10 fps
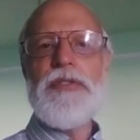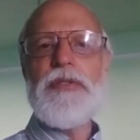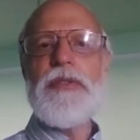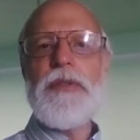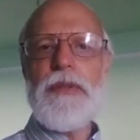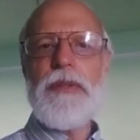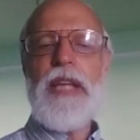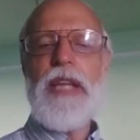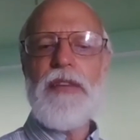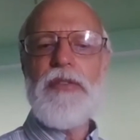or the
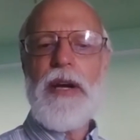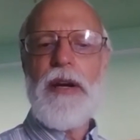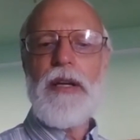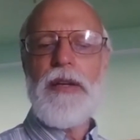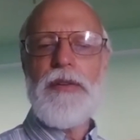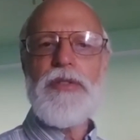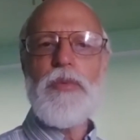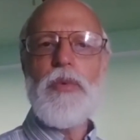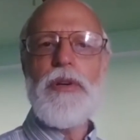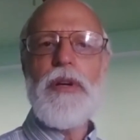Native Americans,
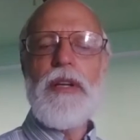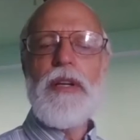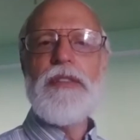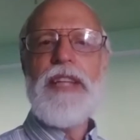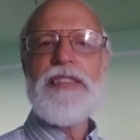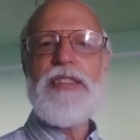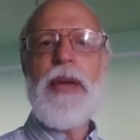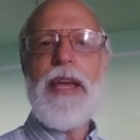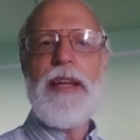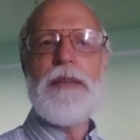were
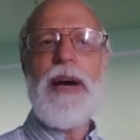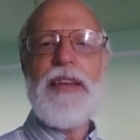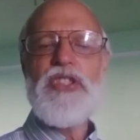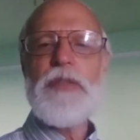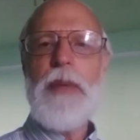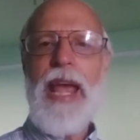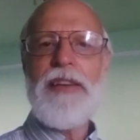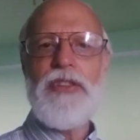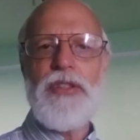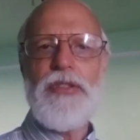decimated by the
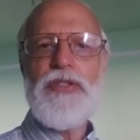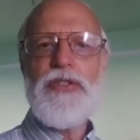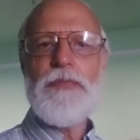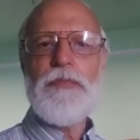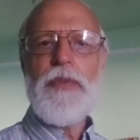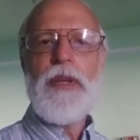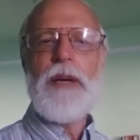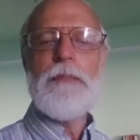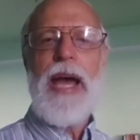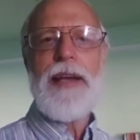Spaniards
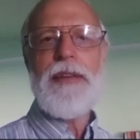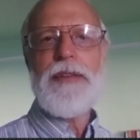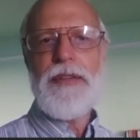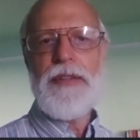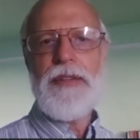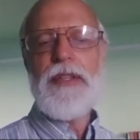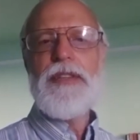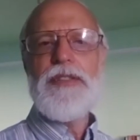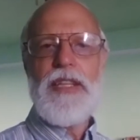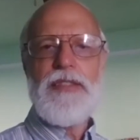back in the
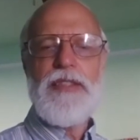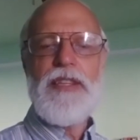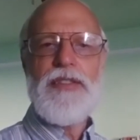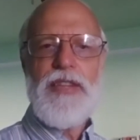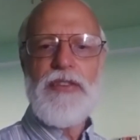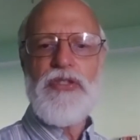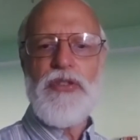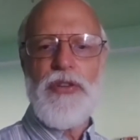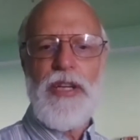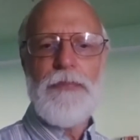16th
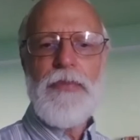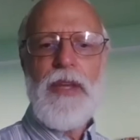century,